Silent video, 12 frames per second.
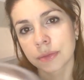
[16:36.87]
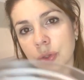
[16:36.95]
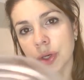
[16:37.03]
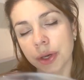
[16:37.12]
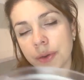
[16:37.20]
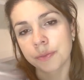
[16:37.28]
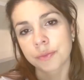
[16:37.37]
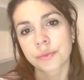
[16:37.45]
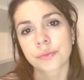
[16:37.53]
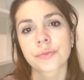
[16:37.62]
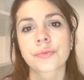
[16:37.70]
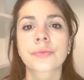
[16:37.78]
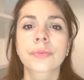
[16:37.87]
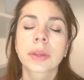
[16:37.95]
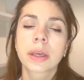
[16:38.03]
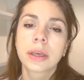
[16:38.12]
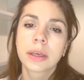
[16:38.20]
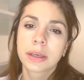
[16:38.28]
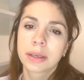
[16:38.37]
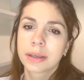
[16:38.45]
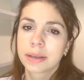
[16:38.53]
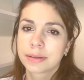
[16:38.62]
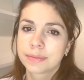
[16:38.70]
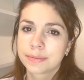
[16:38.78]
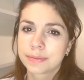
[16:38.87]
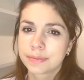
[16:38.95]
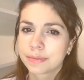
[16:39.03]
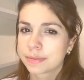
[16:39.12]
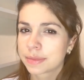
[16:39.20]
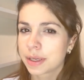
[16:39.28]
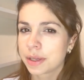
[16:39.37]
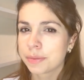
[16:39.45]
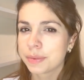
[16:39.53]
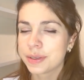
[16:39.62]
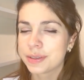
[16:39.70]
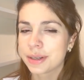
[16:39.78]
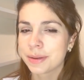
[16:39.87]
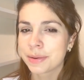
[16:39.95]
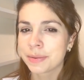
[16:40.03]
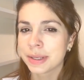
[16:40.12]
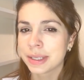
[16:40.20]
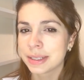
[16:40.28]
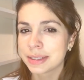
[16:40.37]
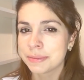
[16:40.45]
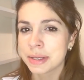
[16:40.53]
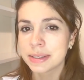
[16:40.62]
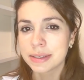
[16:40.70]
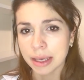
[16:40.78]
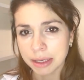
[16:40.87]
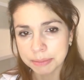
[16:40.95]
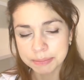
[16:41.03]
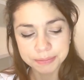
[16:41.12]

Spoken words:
Okay. Can you please tell me what this smells like?